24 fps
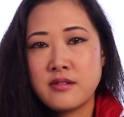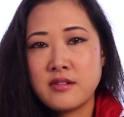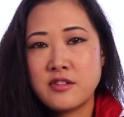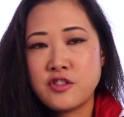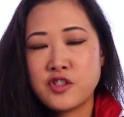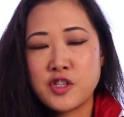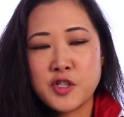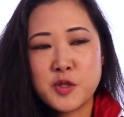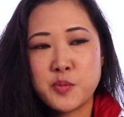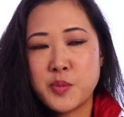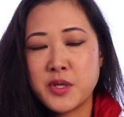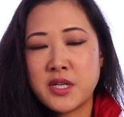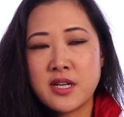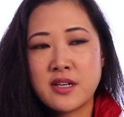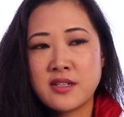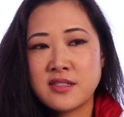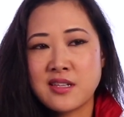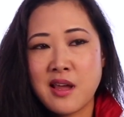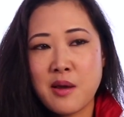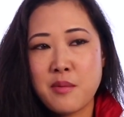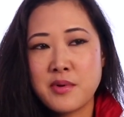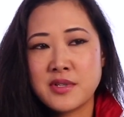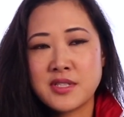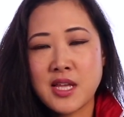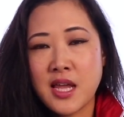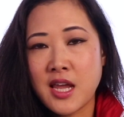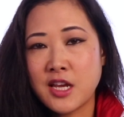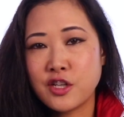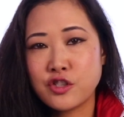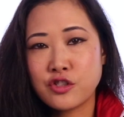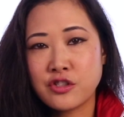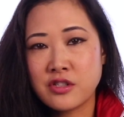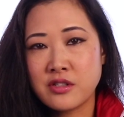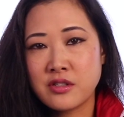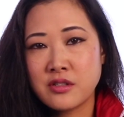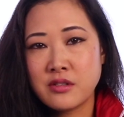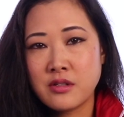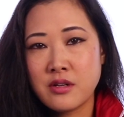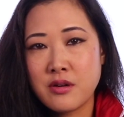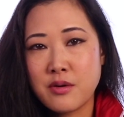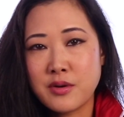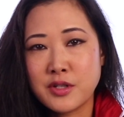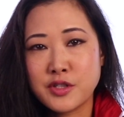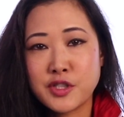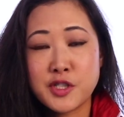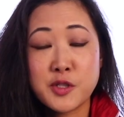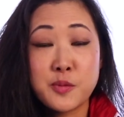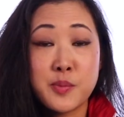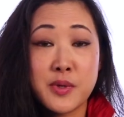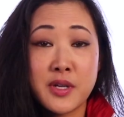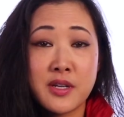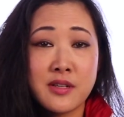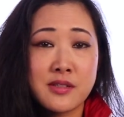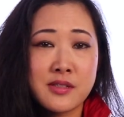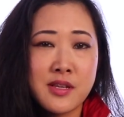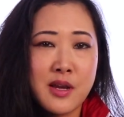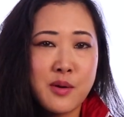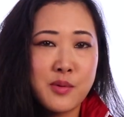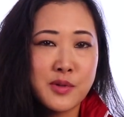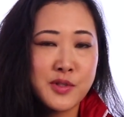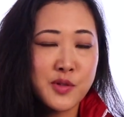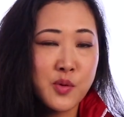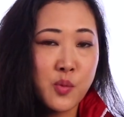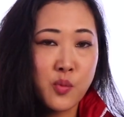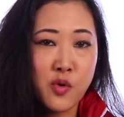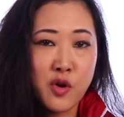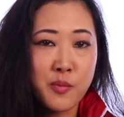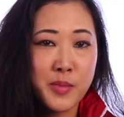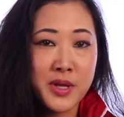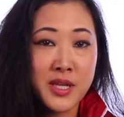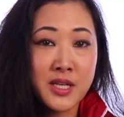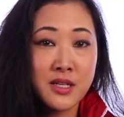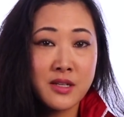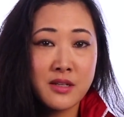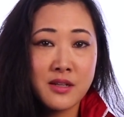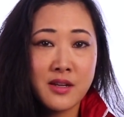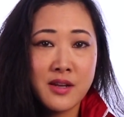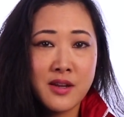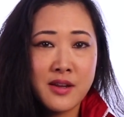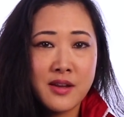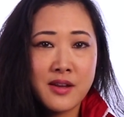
just because I was Asian, or just because I was a woman,